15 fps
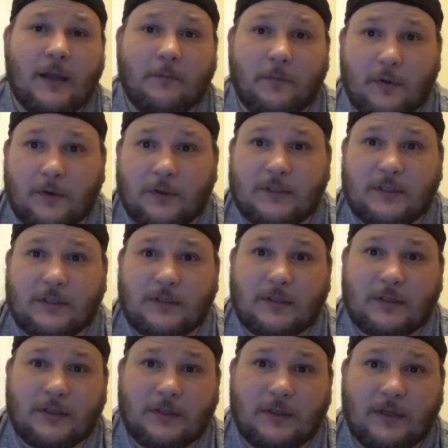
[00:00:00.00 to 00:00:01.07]

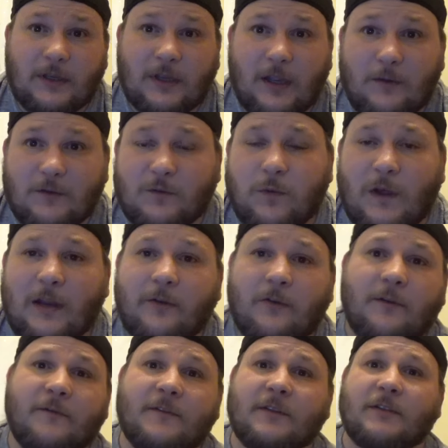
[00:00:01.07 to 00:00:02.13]
but I was well
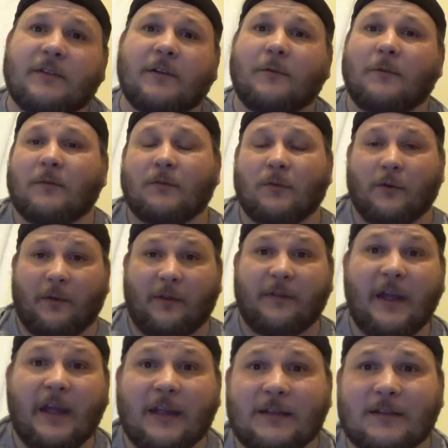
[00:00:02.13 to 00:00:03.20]
enough to do other
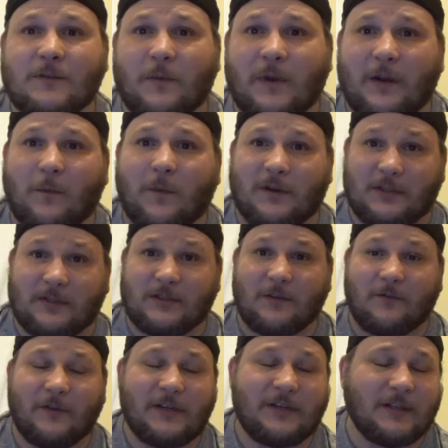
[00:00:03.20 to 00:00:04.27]
things where I wasn't
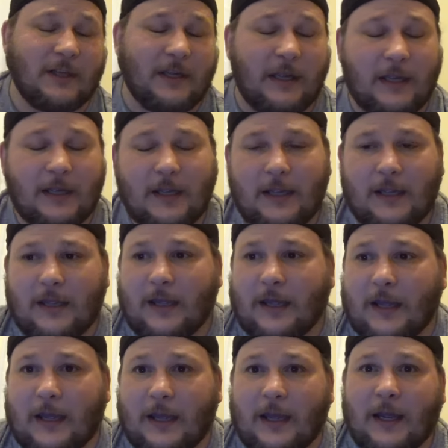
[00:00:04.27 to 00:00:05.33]
originally.
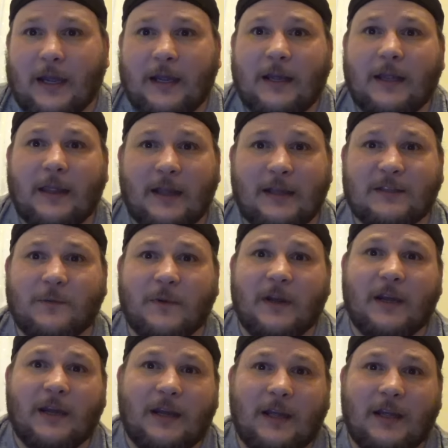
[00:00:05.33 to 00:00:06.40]
Uh, that's
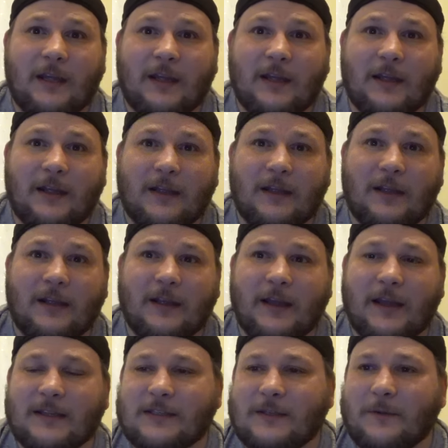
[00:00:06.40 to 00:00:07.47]
where I
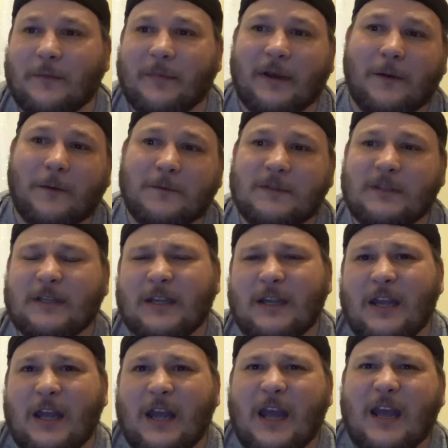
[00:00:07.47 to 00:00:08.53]
get to about
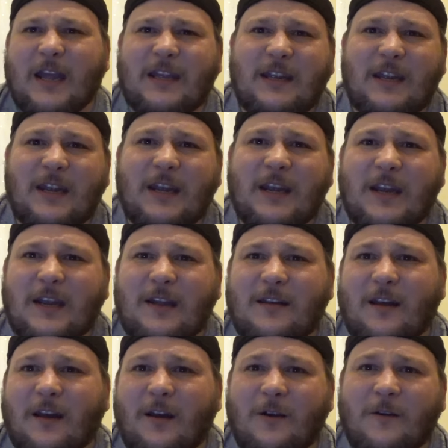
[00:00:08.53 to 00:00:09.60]
a year
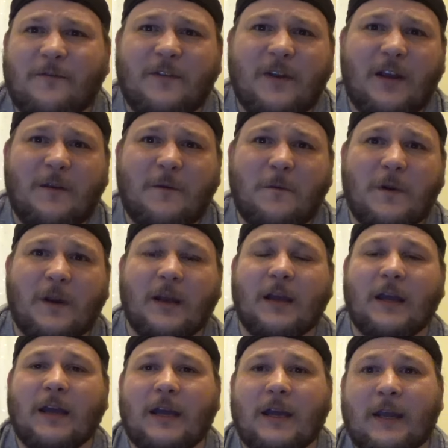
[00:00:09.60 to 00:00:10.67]
and a half ago.
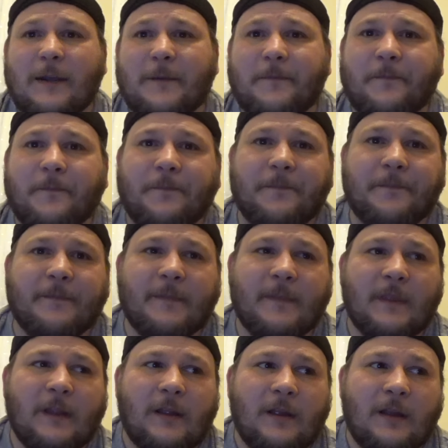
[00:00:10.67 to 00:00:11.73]
Uh,
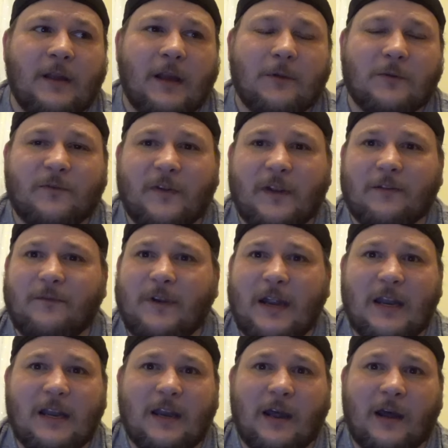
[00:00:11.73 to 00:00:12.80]
I was feeling
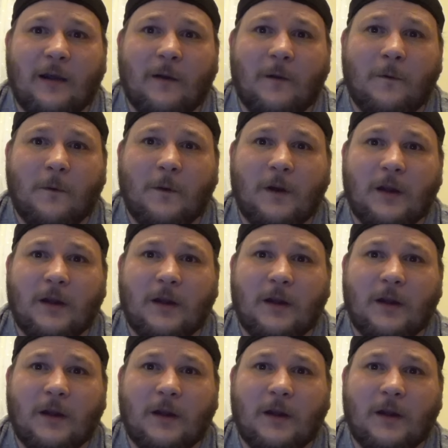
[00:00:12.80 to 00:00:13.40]
really low,